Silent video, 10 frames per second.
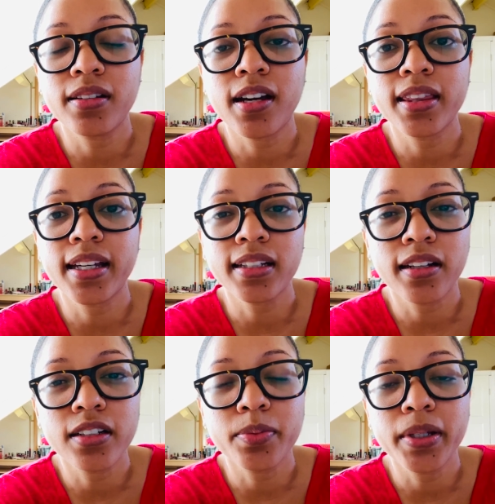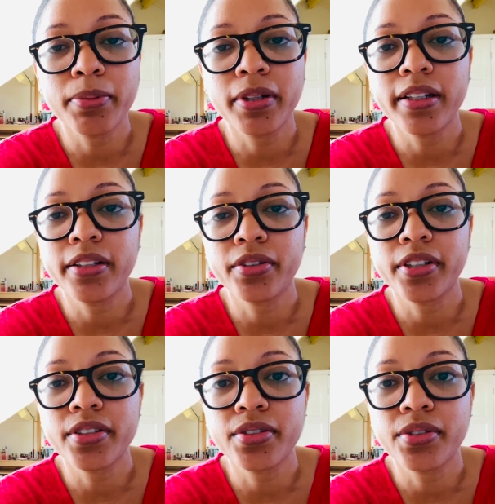to contact other people in
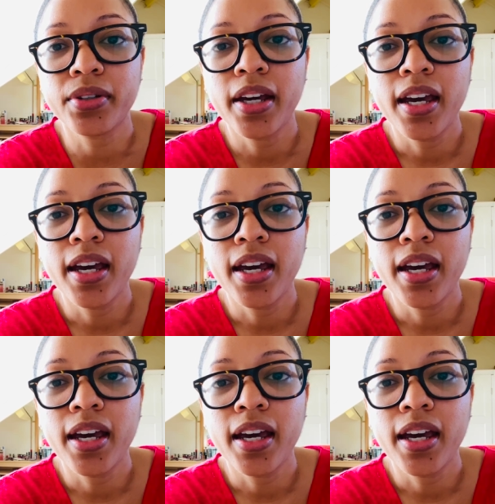order to